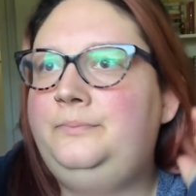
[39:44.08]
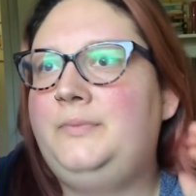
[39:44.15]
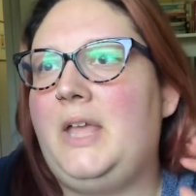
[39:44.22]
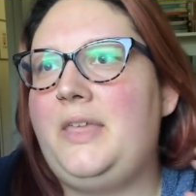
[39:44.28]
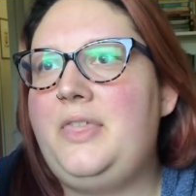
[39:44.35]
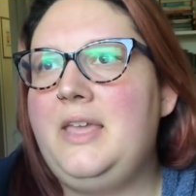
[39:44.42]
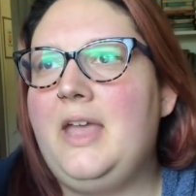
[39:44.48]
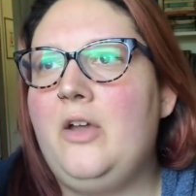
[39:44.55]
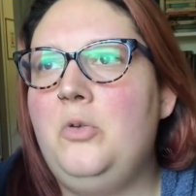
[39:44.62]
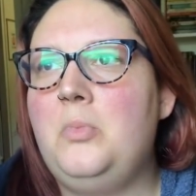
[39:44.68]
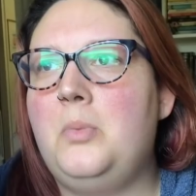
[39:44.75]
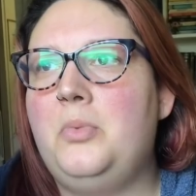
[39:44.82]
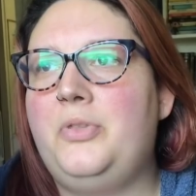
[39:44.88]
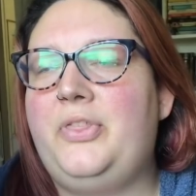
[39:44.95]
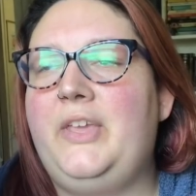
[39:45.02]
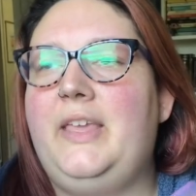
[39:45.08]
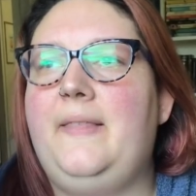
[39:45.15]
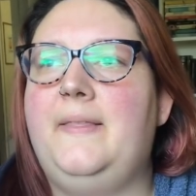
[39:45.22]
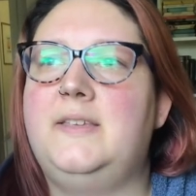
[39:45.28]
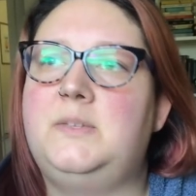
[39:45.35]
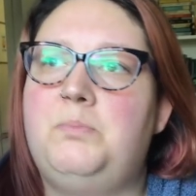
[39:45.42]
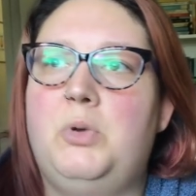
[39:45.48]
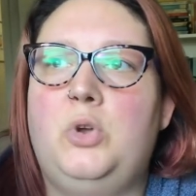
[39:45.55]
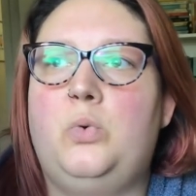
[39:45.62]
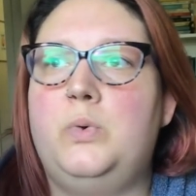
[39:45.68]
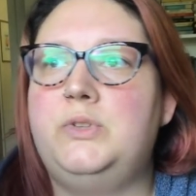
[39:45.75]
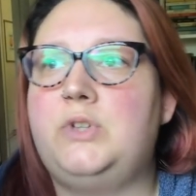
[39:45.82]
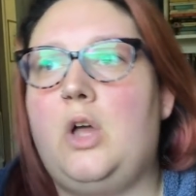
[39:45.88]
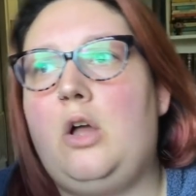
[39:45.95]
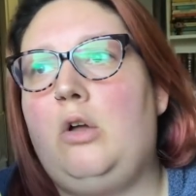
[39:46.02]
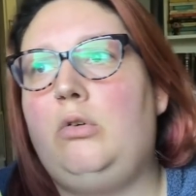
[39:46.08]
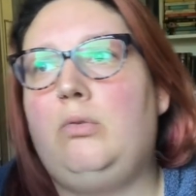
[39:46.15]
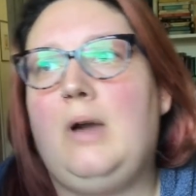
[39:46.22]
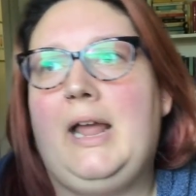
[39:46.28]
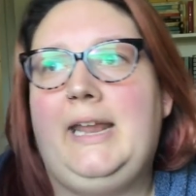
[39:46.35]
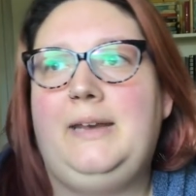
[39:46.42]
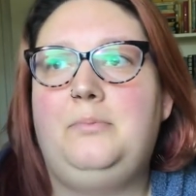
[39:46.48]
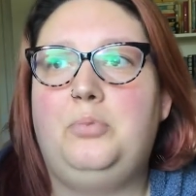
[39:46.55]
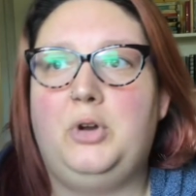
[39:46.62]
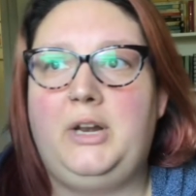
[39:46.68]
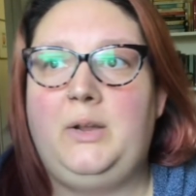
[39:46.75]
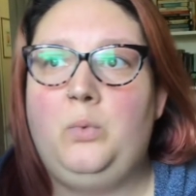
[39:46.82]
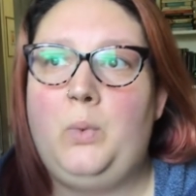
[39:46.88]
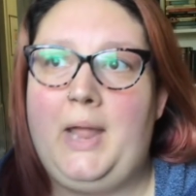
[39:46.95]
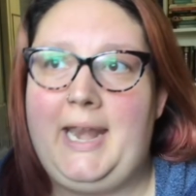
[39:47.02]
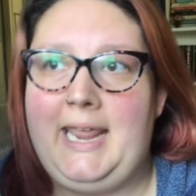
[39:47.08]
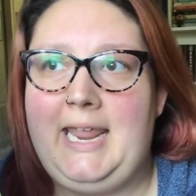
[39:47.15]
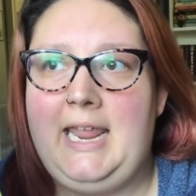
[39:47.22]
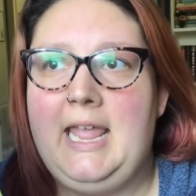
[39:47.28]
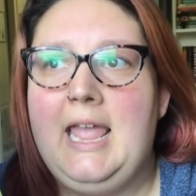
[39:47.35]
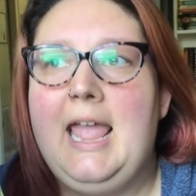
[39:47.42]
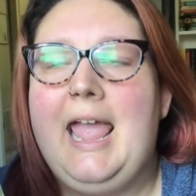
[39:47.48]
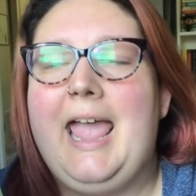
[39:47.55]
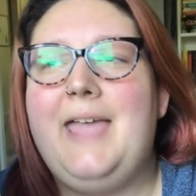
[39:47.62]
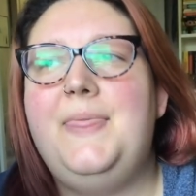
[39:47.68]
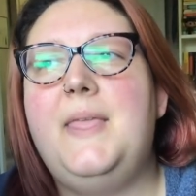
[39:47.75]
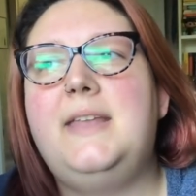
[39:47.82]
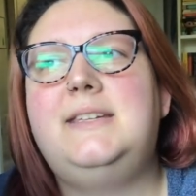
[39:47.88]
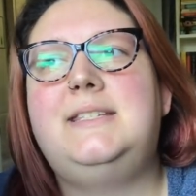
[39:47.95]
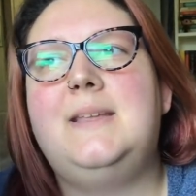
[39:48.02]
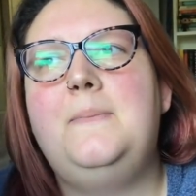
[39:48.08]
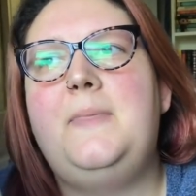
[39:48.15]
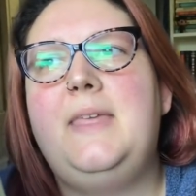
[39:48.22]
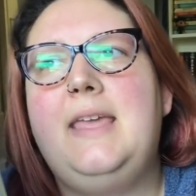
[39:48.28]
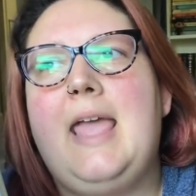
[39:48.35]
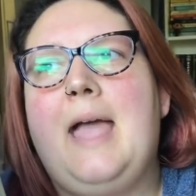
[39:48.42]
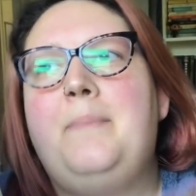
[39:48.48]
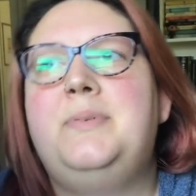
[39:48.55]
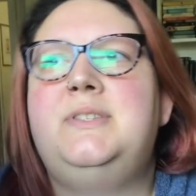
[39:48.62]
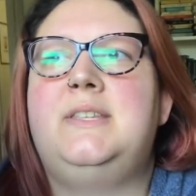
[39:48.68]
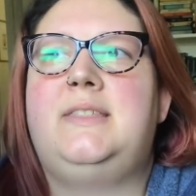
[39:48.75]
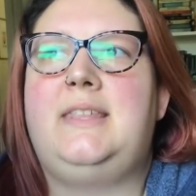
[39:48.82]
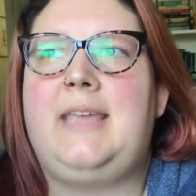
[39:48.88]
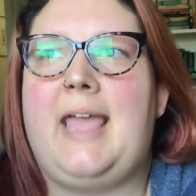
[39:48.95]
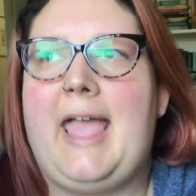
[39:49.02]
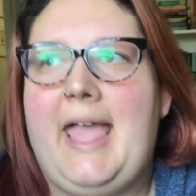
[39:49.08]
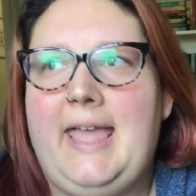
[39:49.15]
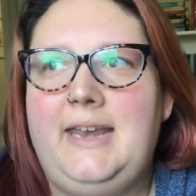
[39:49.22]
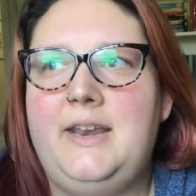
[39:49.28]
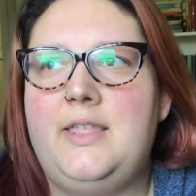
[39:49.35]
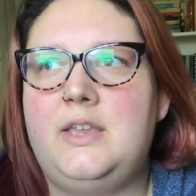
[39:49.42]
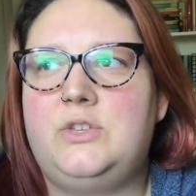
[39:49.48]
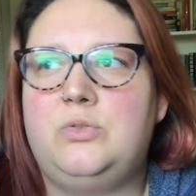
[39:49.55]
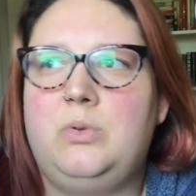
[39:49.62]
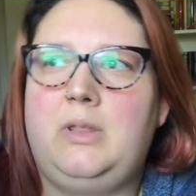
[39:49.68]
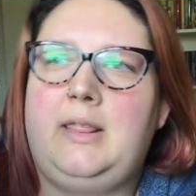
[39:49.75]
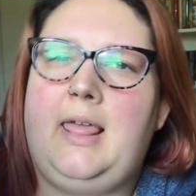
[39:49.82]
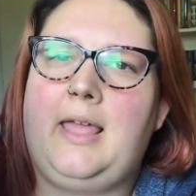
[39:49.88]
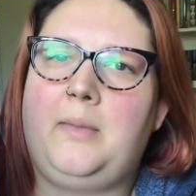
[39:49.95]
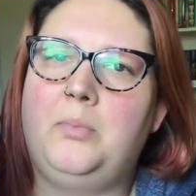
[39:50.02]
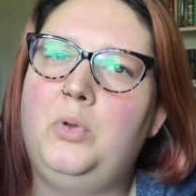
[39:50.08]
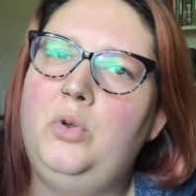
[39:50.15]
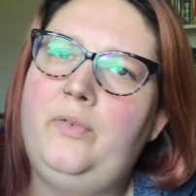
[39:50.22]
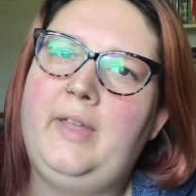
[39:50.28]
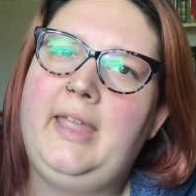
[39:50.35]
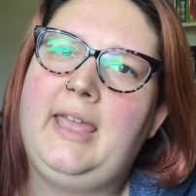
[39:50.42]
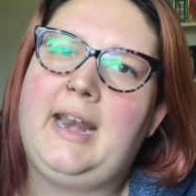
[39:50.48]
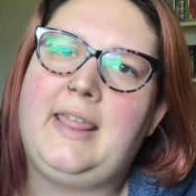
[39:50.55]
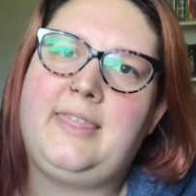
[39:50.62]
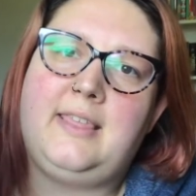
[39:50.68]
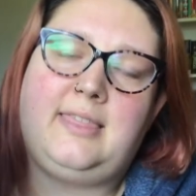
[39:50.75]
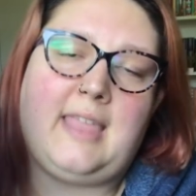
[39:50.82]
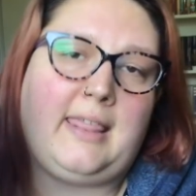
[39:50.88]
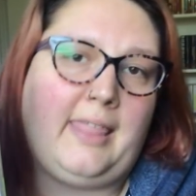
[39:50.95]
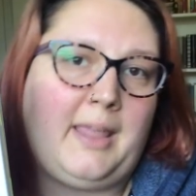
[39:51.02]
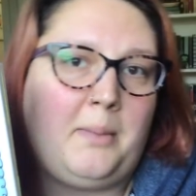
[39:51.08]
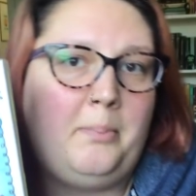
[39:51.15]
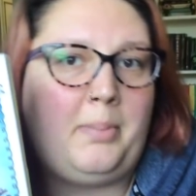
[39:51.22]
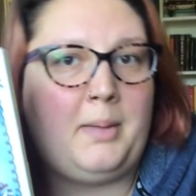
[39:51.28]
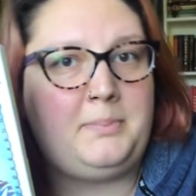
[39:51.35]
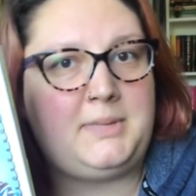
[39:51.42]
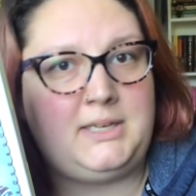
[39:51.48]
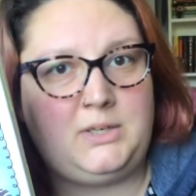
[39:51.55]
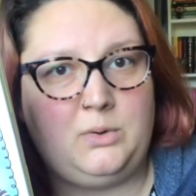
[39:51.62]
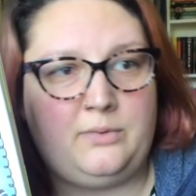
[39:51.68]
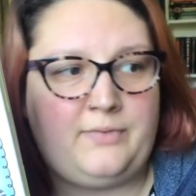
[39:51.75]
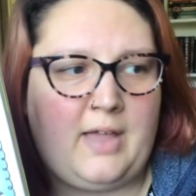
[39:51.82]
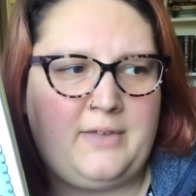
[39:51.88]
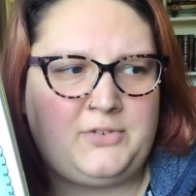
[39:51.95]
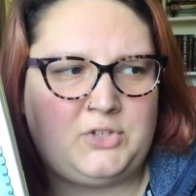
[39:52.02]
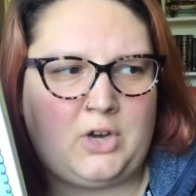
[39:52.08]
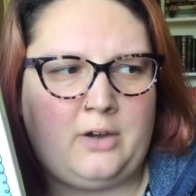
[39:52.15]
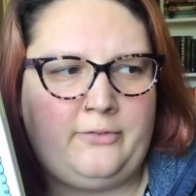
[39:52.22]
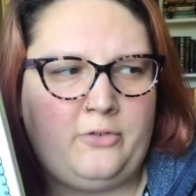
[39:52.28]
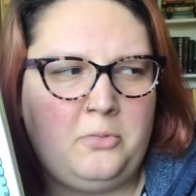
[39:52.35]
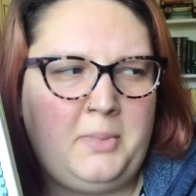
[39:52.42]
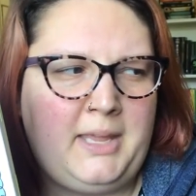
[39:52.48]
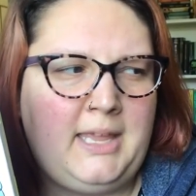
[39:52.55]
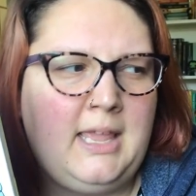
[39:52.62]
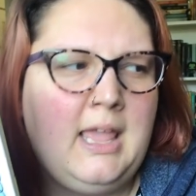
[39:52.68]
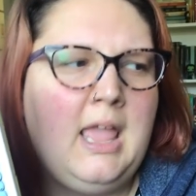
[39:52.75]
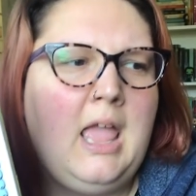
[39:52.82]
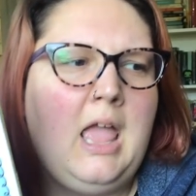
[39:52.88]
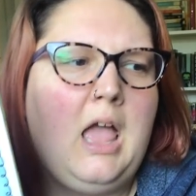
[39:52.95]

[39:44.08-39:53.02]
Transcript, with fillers: I think I remember thinking this book was all right, pretty witty, and then something happens at the end that's really like moving, and I think that like bumped it to a five star for me.